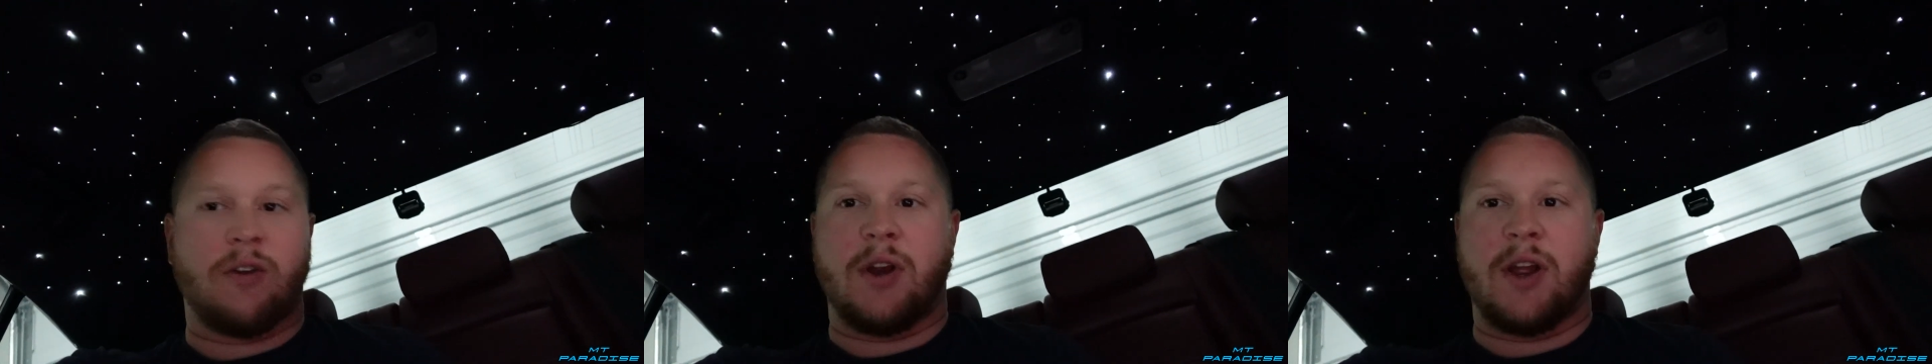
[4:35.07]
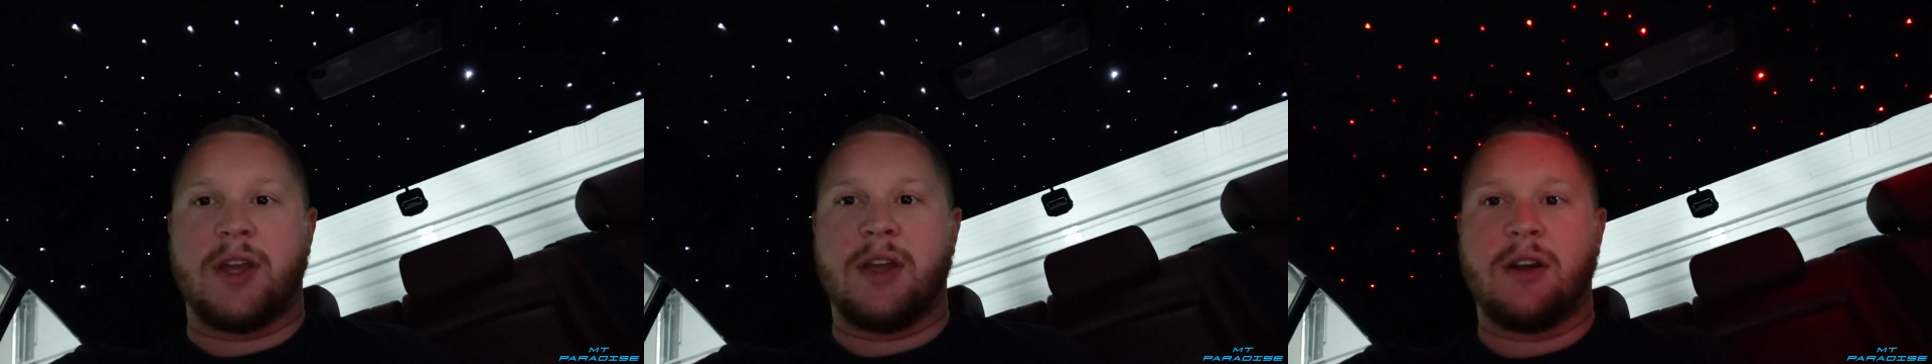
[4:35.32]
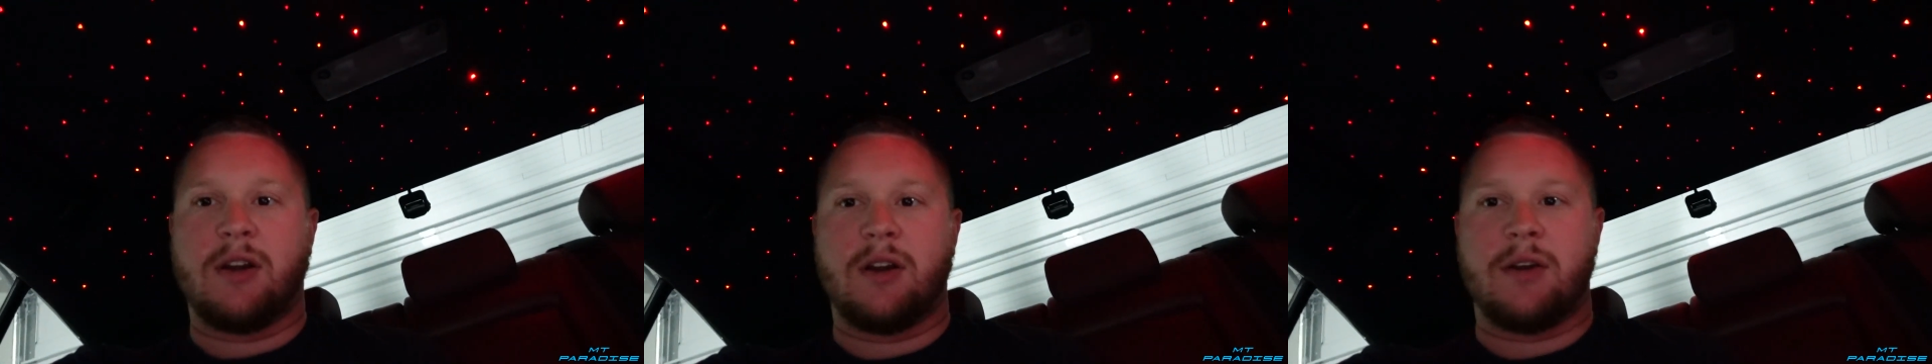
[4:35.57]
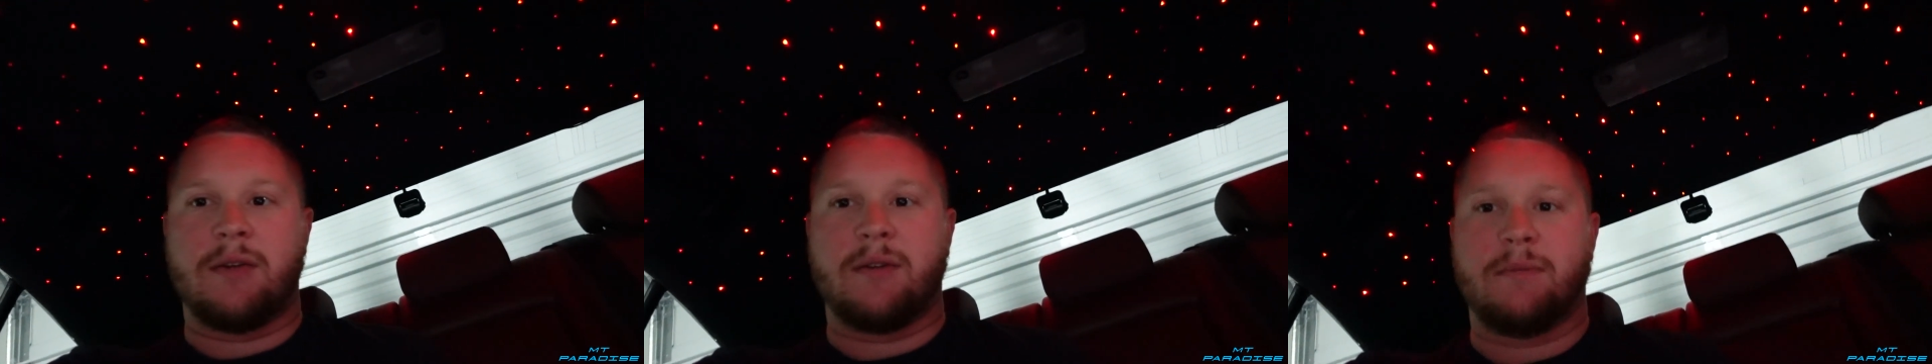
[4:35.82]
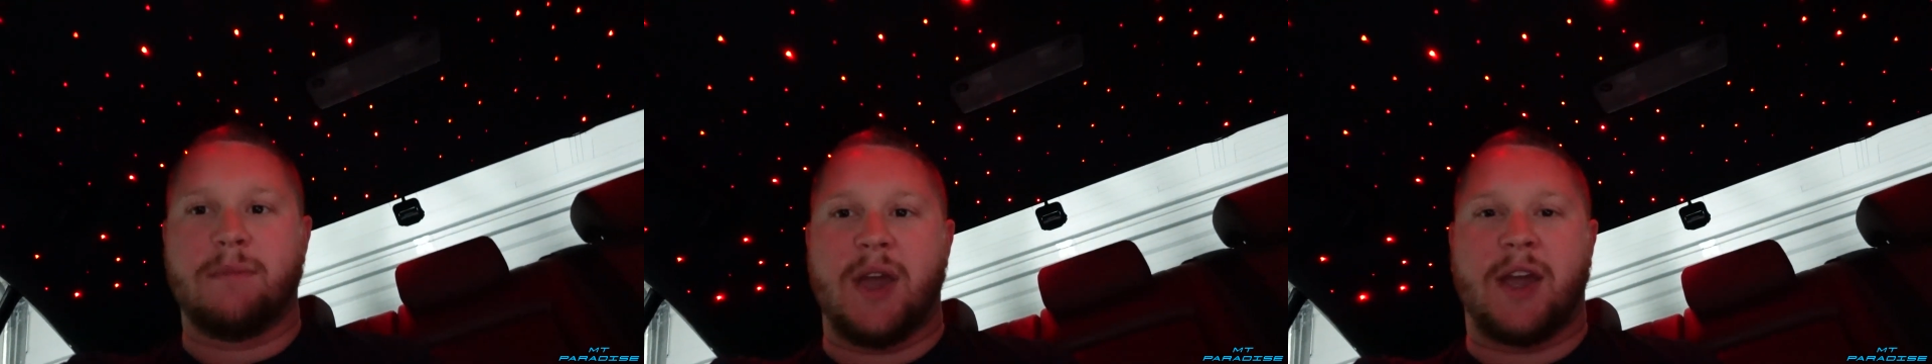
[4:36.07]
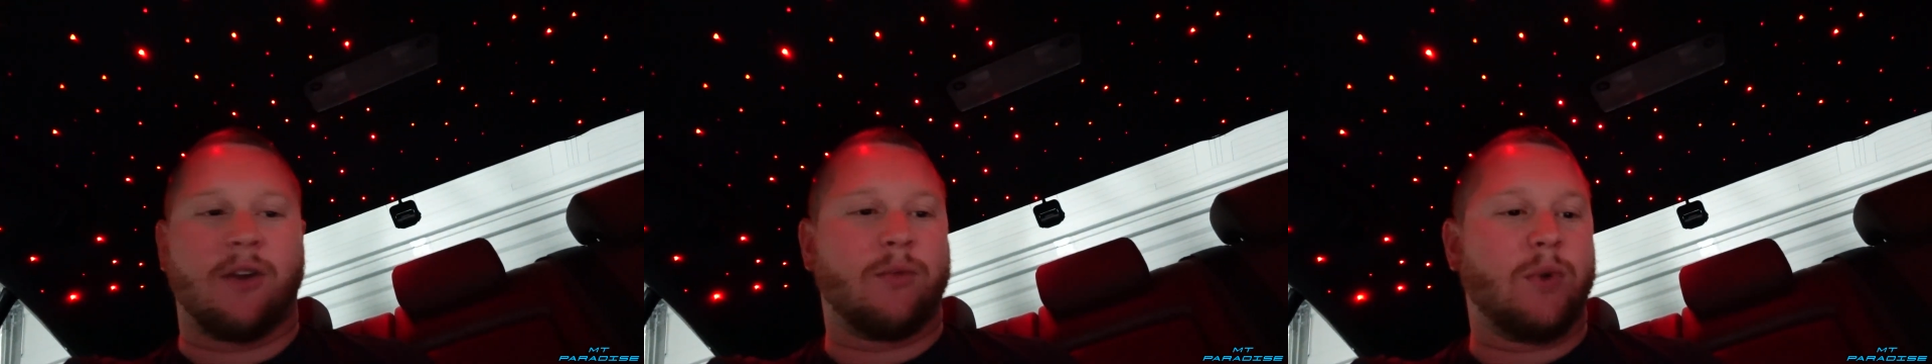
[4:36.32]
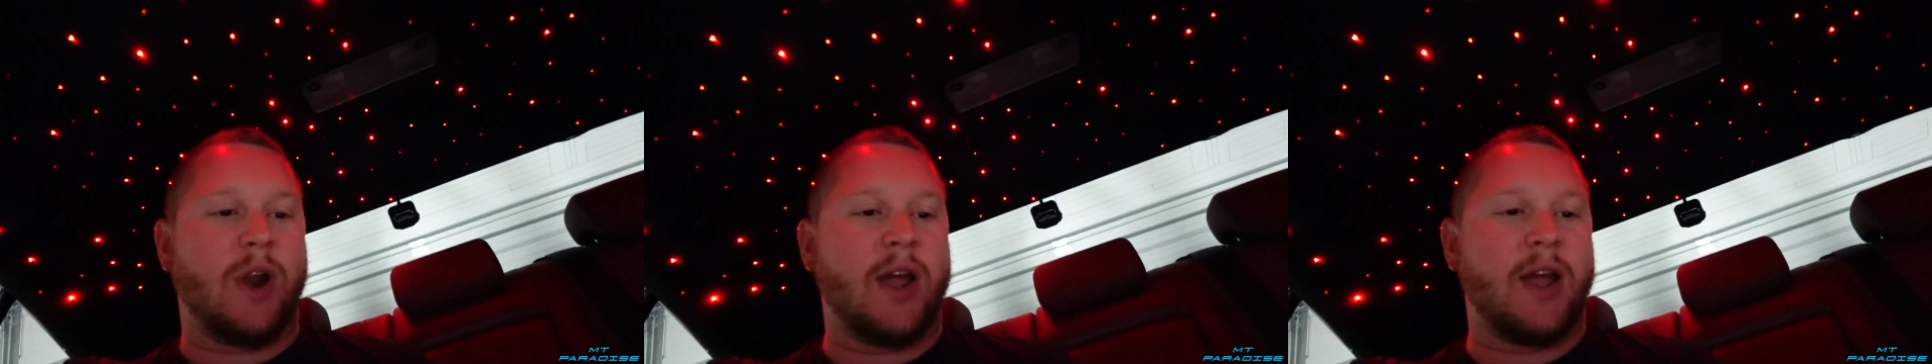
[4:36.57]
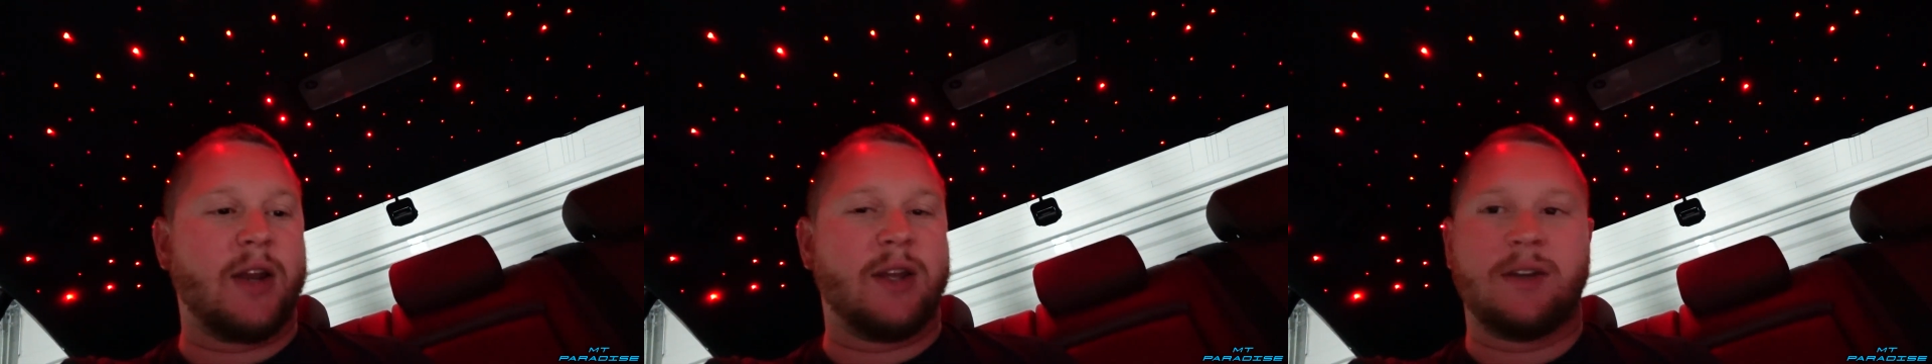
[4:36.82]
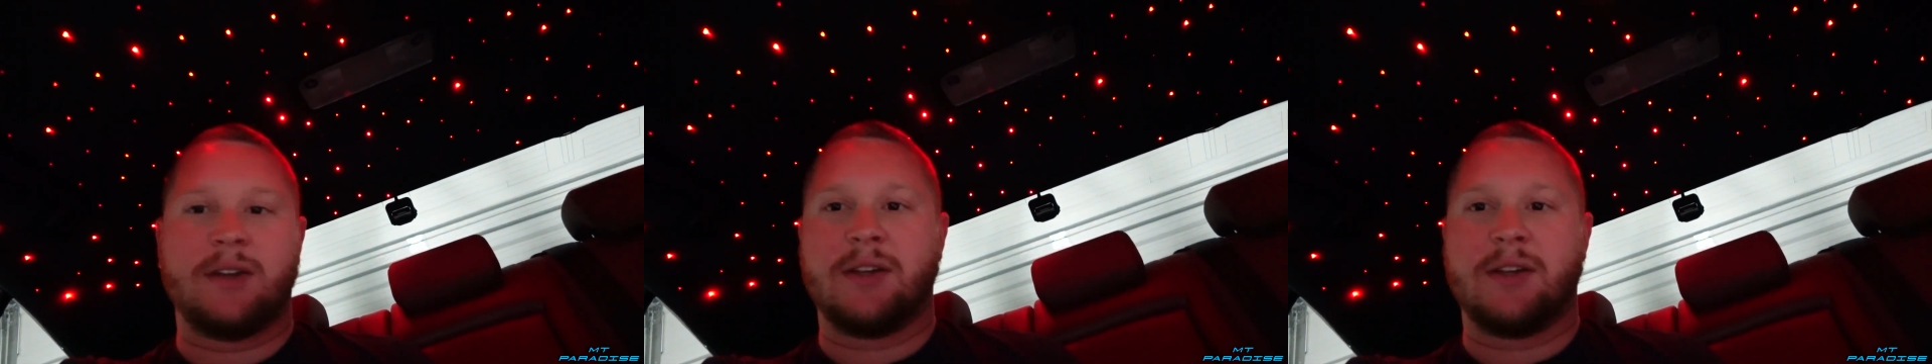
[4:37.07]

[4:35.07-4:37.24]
right here, make it red.